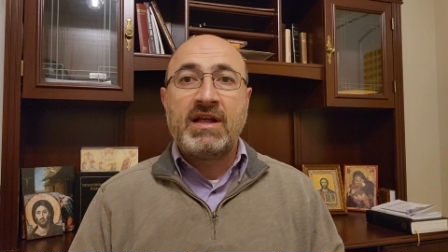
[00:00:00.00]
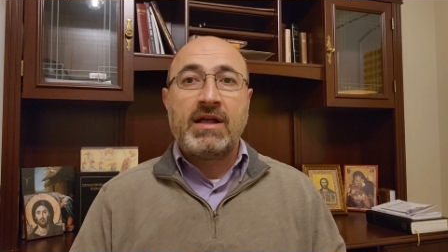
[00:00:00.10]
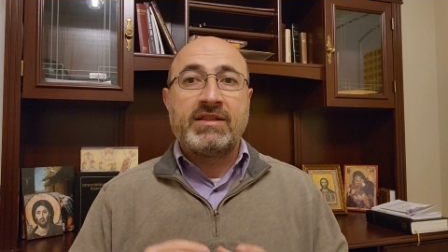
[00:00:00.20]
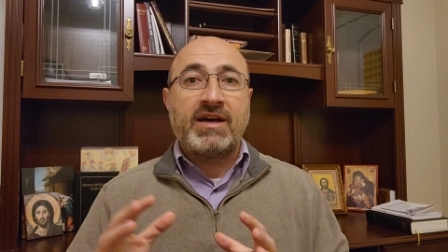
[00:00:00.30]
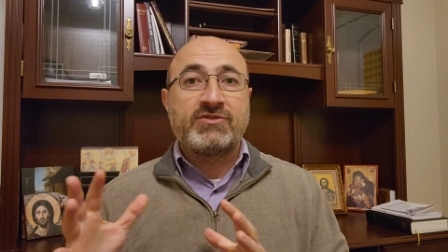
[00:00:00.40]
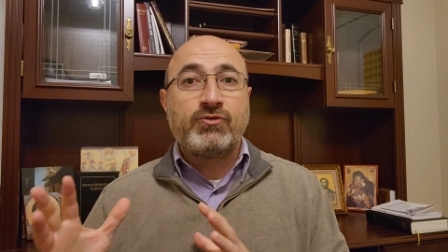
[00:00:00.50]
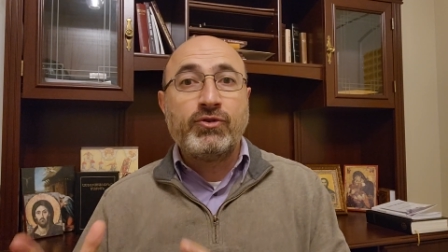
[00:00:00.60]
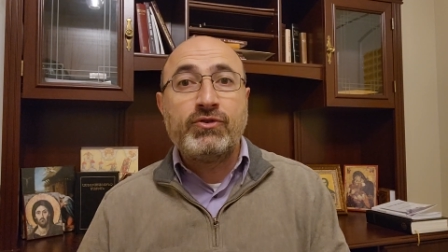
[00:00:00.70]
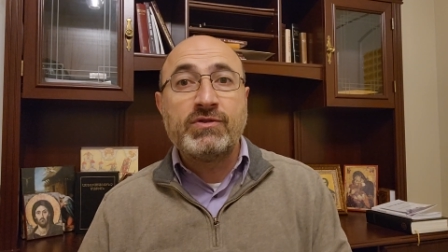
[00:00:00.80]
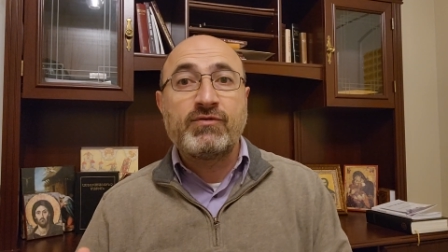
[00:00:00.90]
And that's
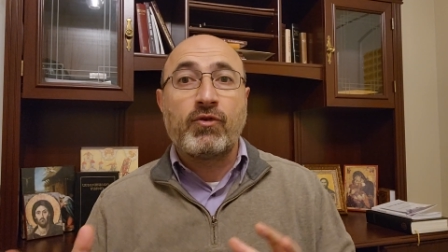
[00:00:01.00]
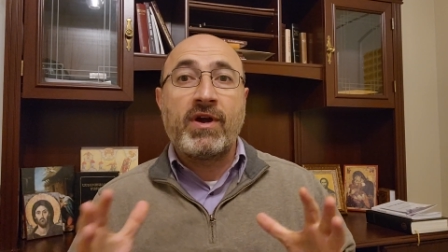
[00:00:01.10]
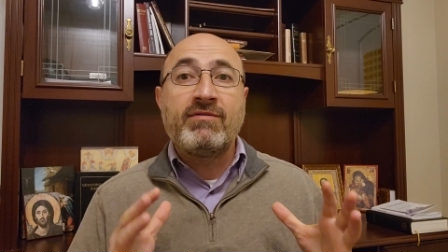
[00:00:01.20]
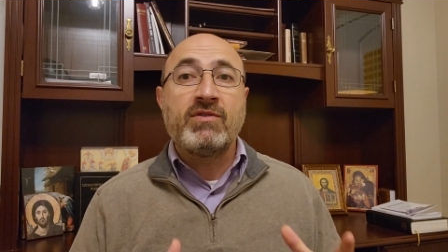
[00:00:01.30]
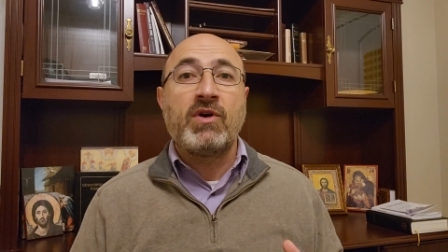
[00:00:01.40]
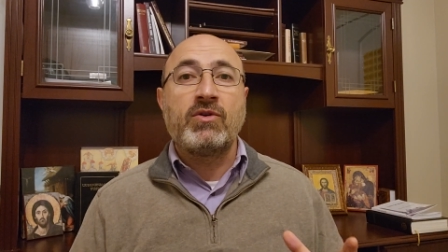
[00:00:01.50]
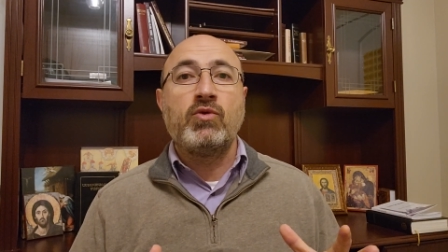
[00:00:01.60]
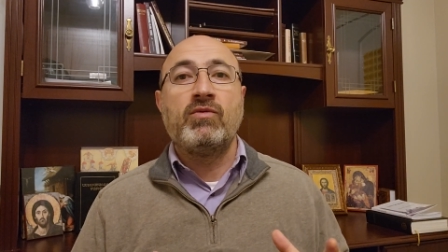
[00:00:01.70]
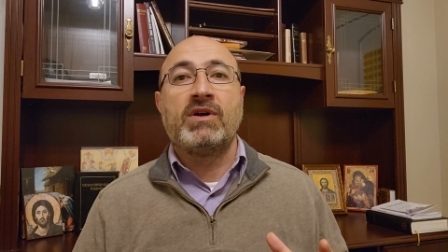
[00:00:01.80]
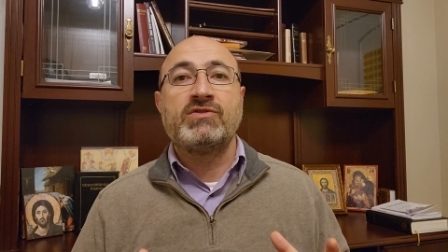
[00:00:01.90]
good news for everyone who
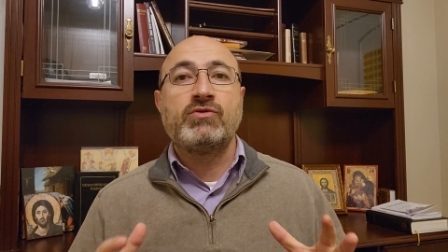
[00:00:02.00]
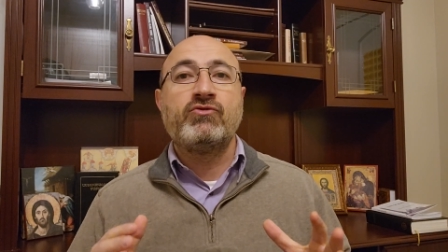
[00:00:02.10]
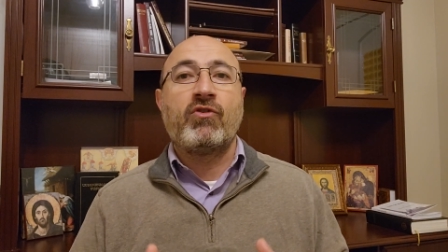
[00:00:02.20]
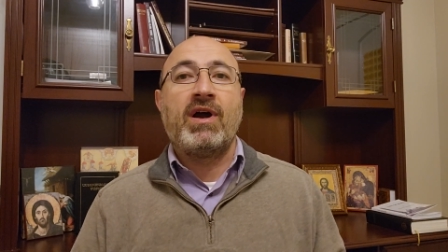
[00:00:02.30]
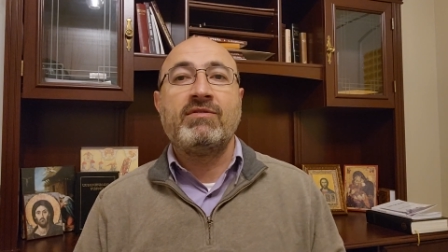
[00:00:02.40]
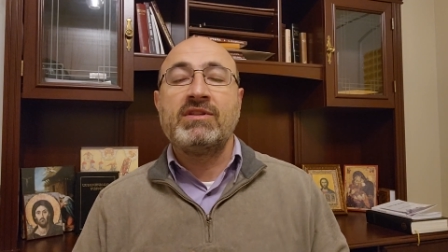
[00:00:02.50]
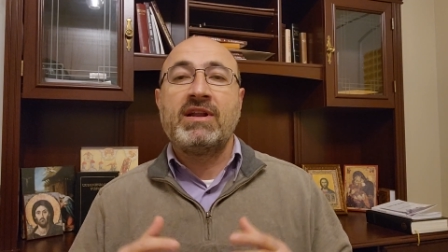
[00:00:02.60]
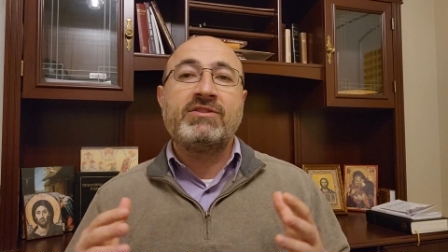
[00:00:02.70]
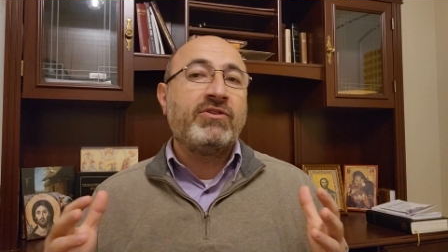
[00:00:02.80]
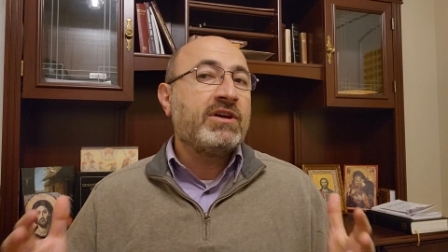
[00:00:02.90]
wants to drive an
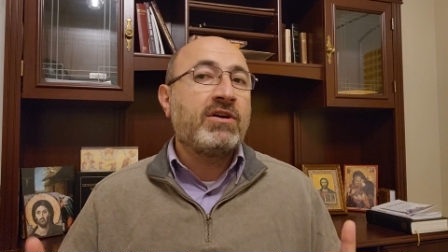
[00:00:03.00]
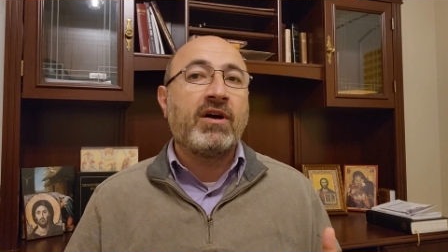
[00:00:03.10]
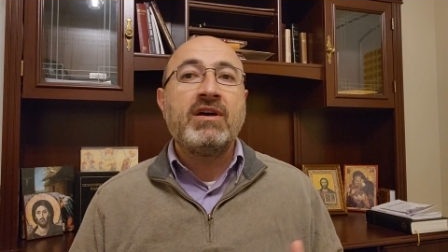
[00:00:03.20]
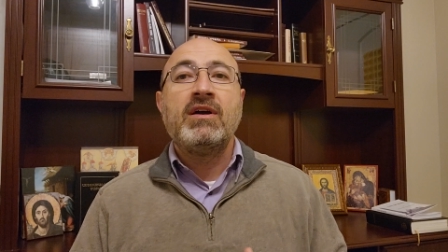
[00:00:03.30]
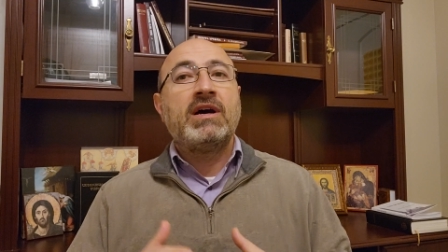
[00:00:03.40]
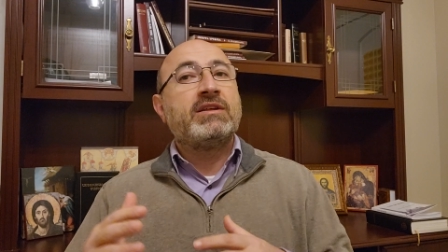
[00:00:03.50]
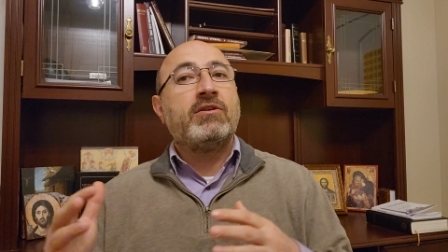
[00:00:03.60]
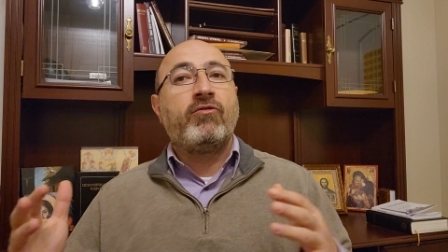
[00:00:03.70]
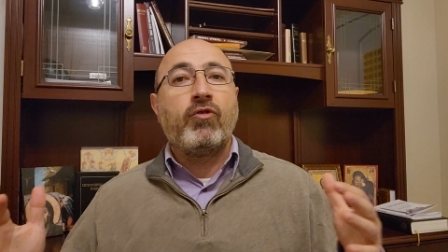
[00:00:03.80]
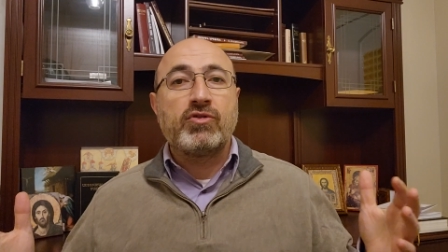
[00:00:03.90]
electric car at an
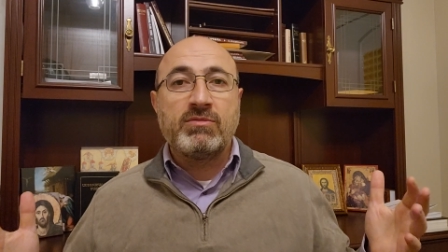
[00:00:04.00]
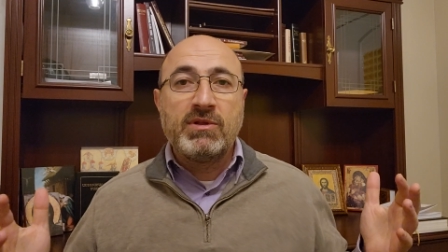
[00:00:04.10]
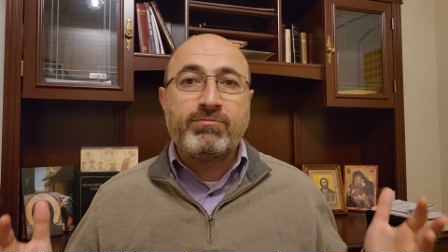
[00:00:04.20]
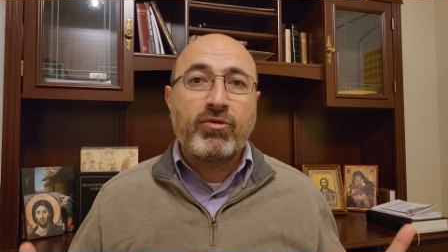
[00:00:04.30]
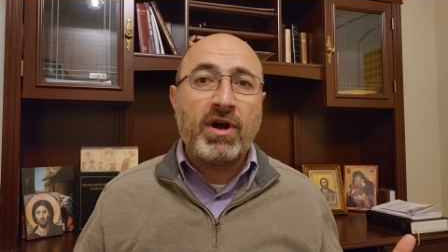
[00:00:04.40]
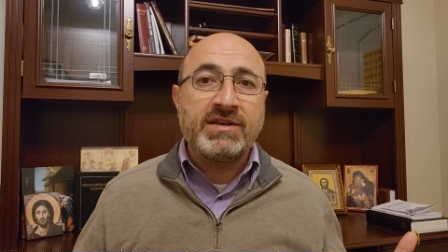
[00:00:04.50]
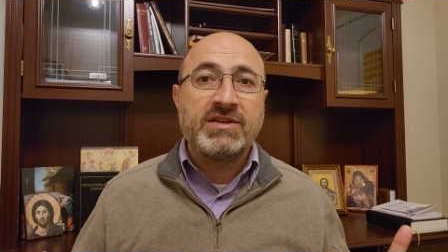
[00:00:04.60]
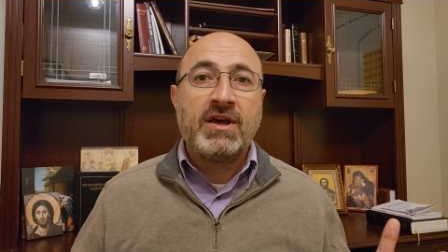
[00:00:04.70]
affordable price.